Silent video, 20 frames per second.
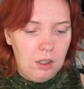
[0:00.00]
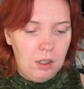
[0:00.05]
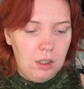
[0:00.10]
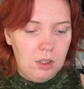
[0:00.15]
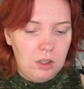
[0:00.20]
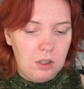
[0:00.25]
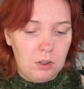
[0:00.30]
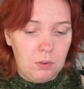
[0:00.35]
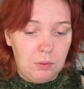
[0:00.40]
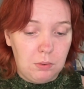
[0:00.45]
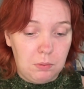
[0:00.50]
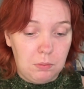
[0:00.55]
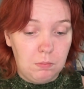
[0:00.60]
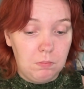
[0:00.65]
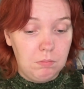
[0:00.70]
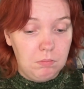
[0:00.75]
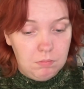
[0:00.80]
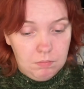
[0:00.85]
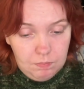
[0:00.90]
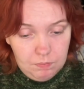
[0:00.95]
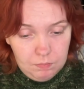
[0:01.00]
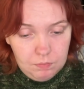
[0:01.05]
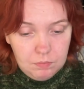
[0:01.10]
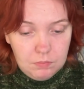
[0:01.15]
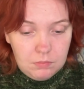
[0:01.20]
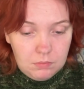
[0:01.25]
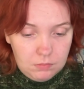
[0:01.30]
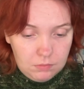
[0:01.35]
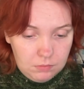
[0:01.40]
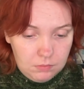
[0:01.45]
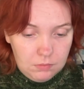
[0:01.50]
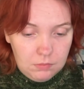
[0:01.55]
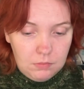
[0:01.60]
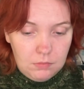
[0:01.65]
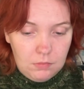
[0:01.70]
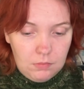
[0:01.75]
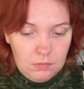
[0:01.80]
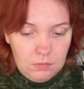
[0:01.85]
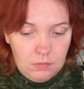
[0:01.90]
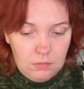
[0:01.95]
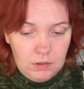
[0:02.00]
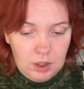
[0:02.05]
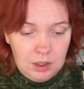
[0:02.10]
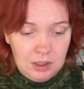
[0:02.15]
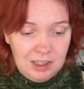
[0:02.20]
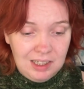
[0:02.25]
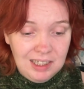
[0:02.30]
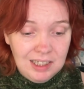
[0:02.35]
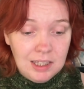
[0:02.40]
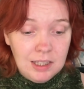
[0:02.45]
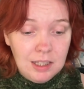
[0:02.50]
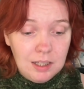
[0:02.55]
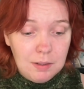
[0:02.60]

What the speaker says: So a decent